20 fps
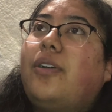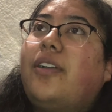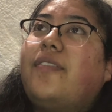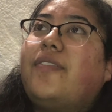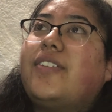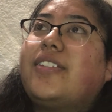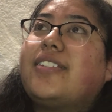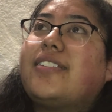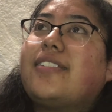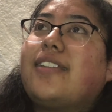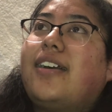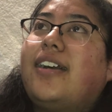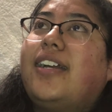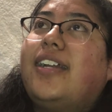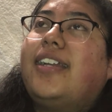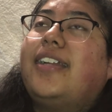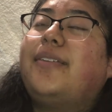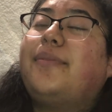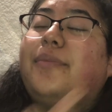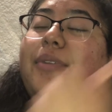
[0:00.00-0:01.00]
If it's
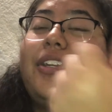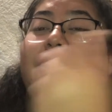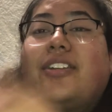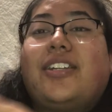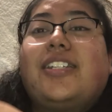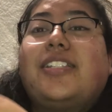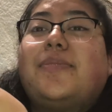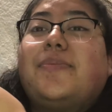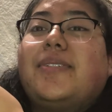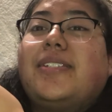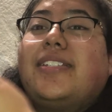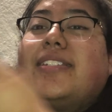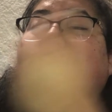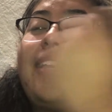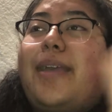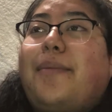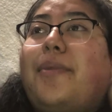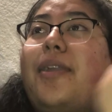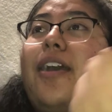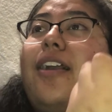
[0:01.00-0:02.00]
not, Merry Christmas,
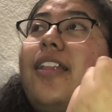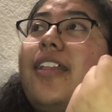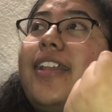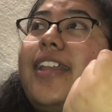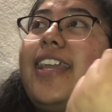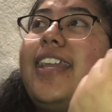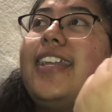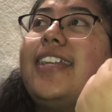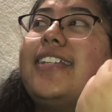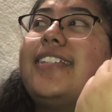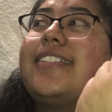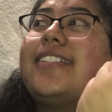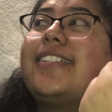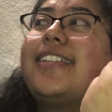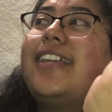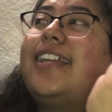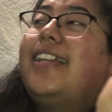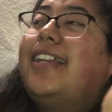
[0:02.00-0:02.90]
Happy Holidays,